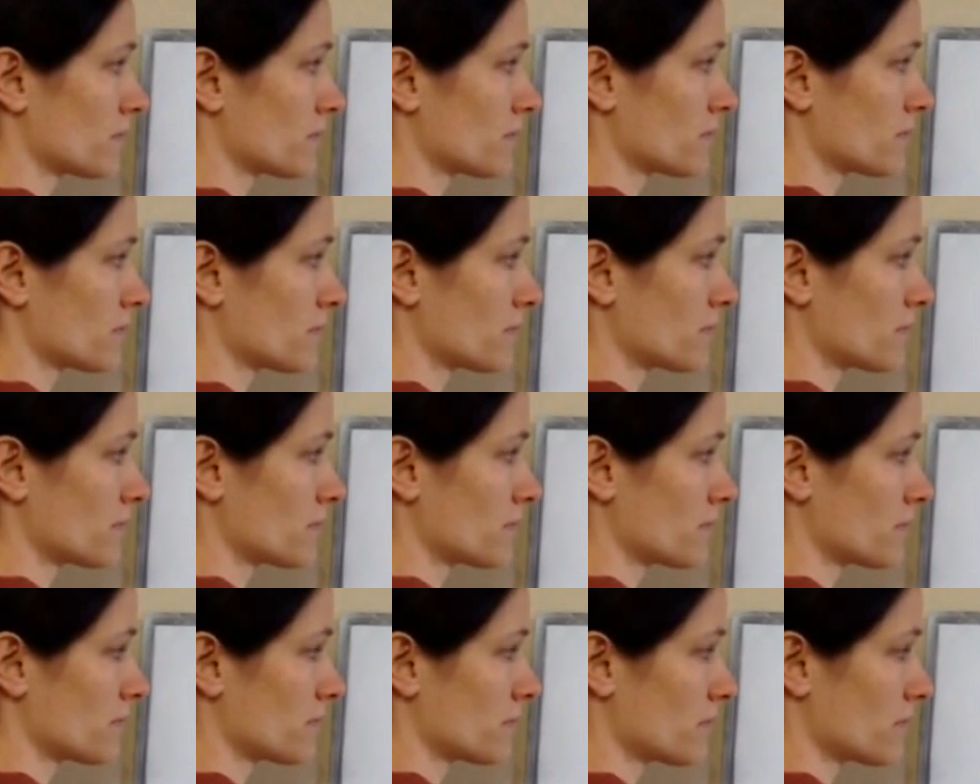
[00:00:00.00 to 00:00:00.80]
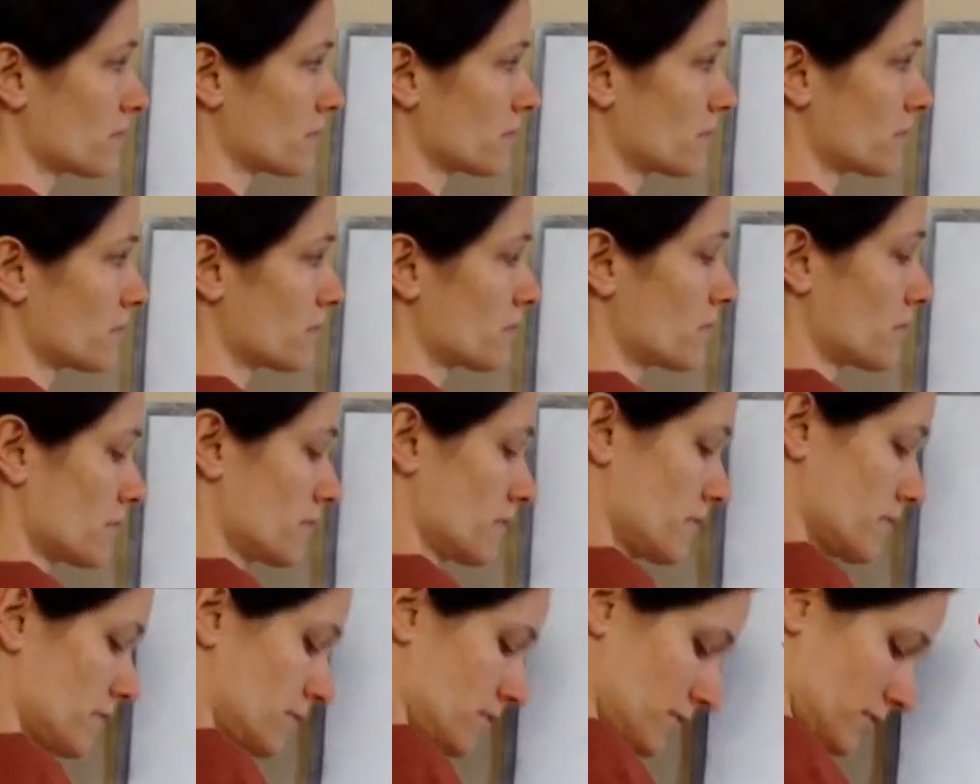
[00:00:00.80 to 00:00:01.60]

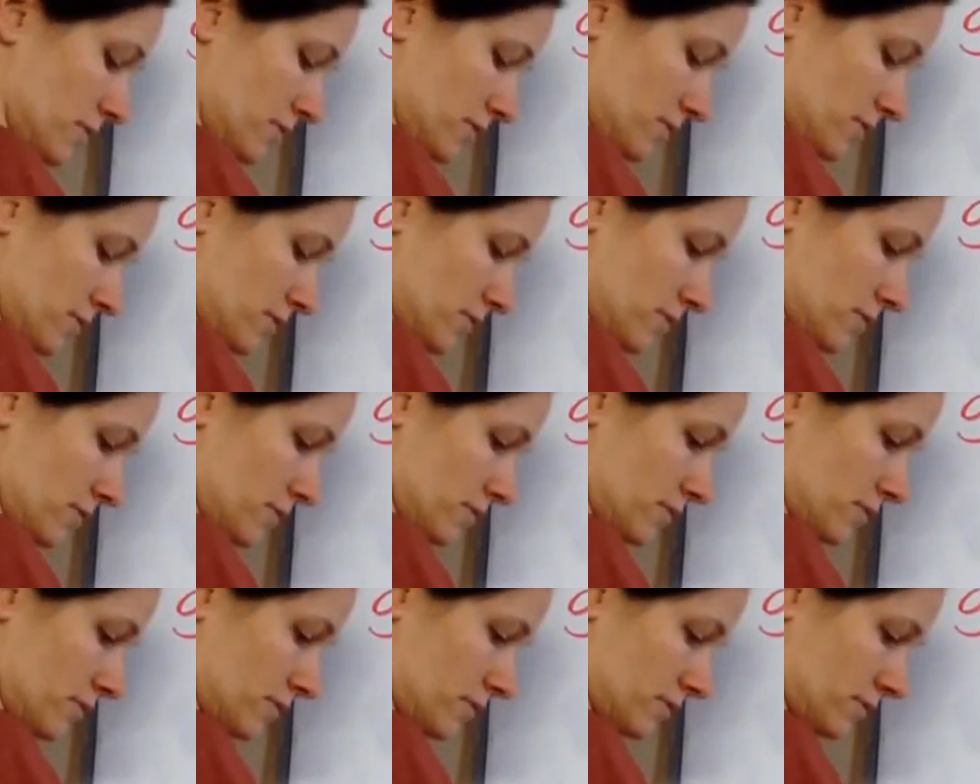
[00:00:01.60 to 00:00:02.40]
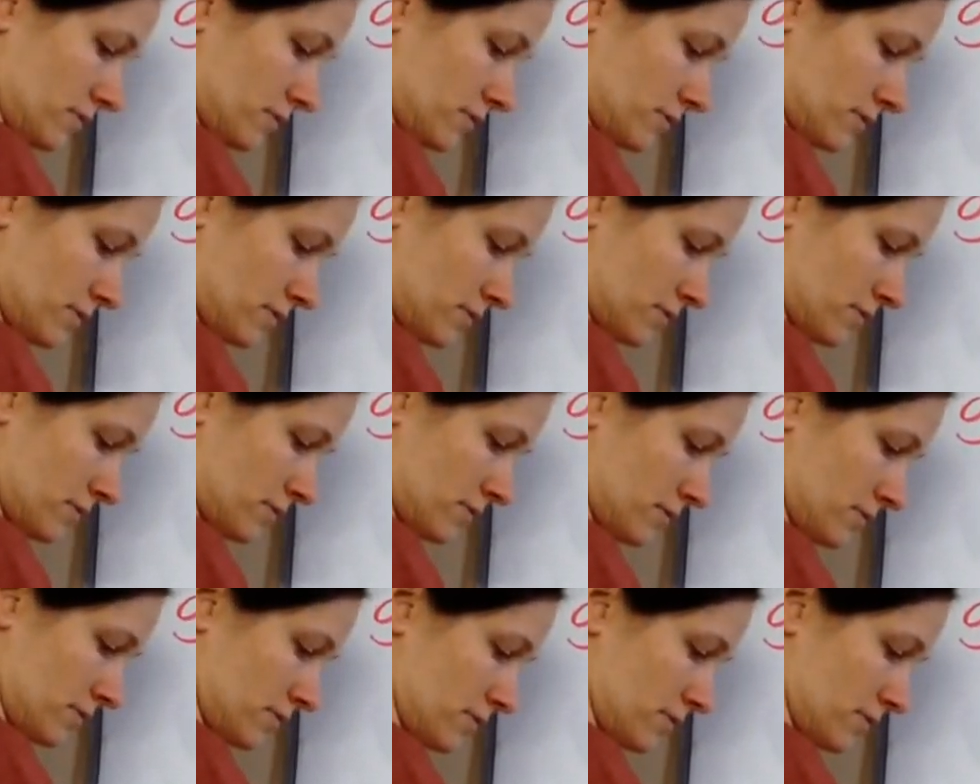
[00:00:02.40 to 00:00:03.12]
[no speech]